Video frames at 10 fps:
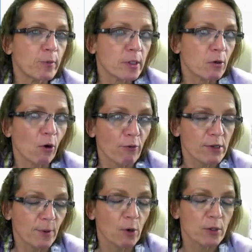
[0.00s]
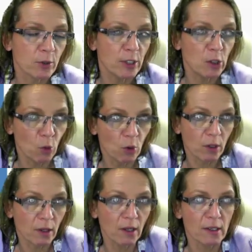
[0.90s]
But that purpose could always be
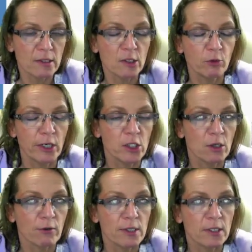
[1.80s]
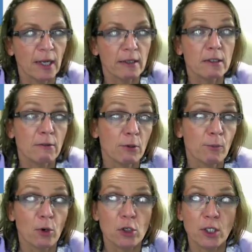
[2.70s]
also in your situation, always
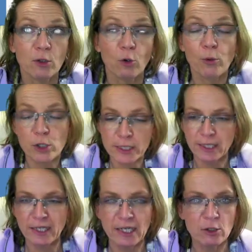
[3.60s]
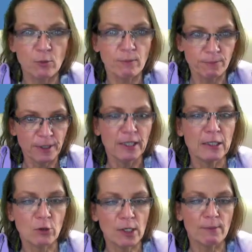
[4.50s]
like a different project or project that
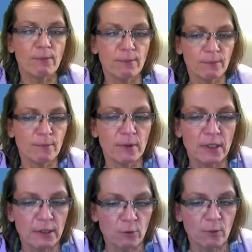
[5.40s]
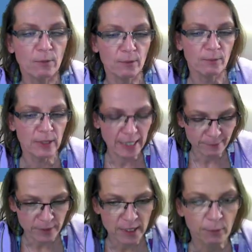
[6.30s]
need to
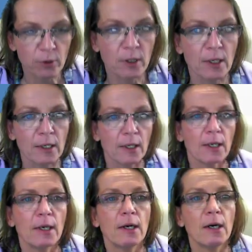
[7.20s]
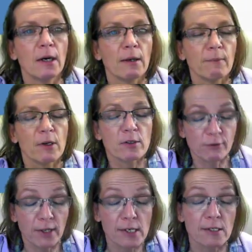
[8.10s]
be kept separately
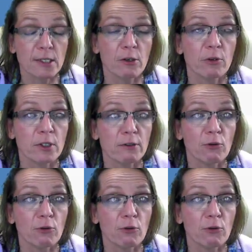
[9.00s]
because of data